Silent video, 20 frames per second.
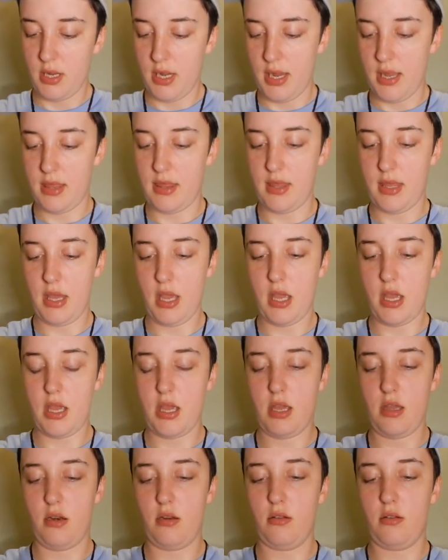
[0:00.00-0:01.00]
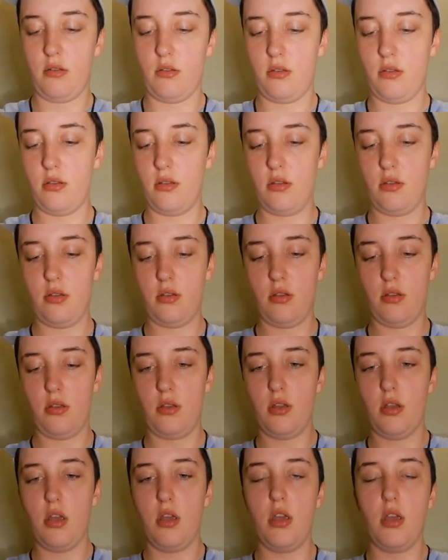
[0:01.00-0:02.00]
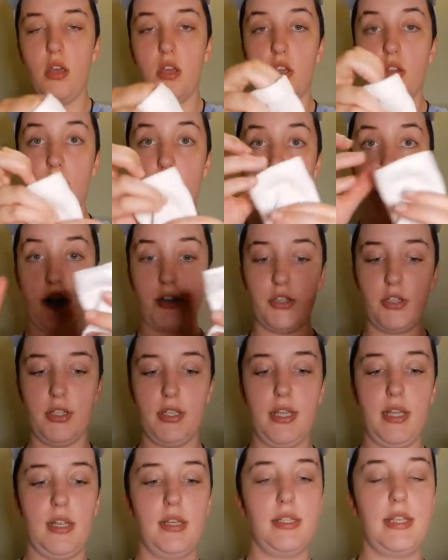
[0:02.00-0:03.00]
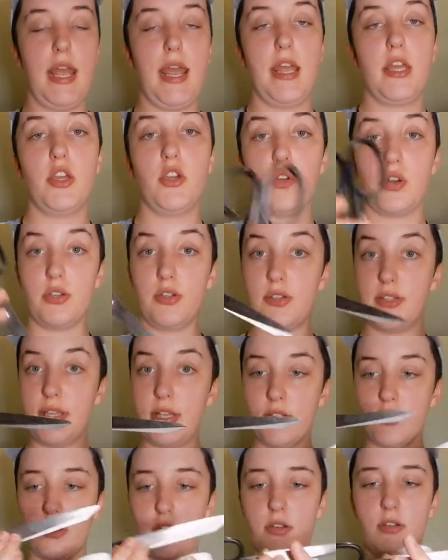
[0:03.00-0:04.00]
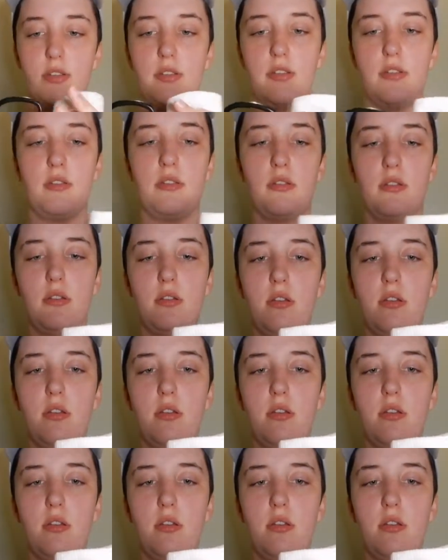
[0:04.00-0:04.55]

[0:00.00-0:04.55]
And then you can actually take your scissors